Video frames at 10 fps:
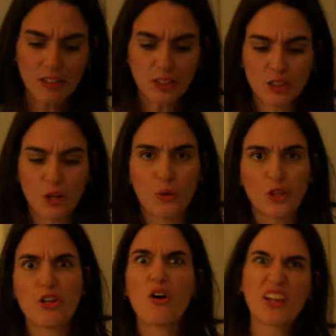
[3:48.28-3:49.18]
else so
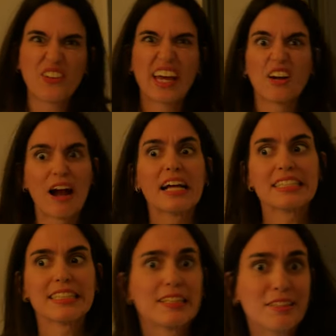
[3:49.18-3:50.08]
you know I don't get
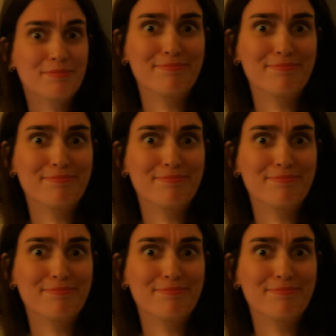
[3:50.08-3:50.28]
arrested.